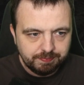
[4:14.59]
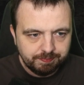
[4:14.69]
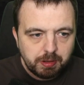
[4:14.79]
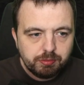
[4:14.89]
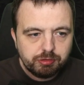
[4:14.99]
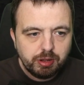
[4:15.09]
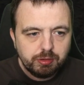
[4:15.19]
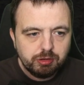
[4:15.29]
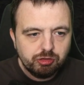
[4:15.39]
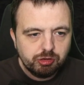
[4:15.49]
Mounts now
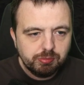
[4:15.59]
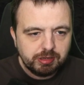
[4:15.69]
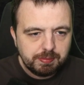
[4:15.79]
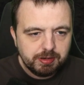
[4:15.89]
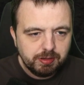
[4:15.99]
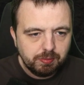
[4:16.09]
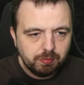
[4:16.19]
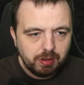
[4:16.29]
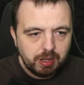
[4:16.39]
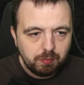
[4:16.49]
consume stamina
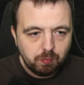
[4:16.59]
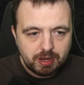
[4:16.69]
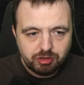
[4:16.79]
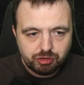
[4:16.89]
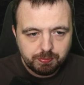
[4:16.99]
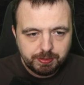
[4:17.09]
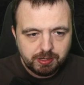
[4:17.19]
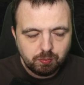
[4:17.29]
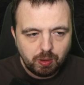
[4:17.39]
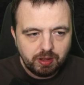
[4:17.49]
when
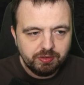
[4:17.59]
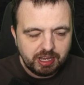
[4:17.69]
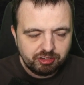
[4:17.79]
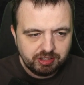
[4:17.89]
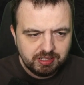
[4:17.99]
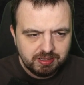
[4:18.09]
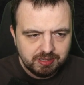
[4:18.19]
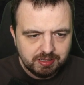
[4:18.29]
jumping while dashing.